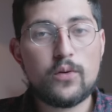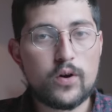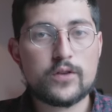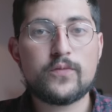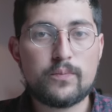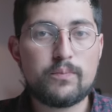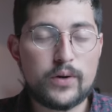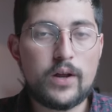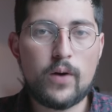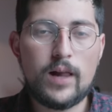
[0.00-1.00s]
it works
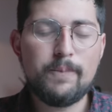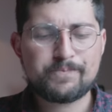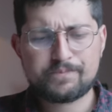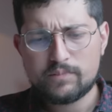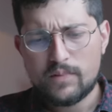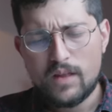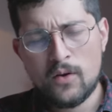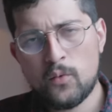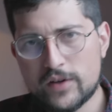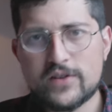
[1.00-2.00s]
pretty well.
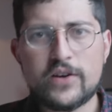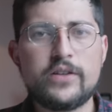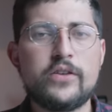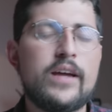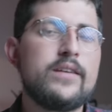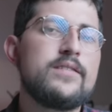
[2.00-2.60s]
Works here in the United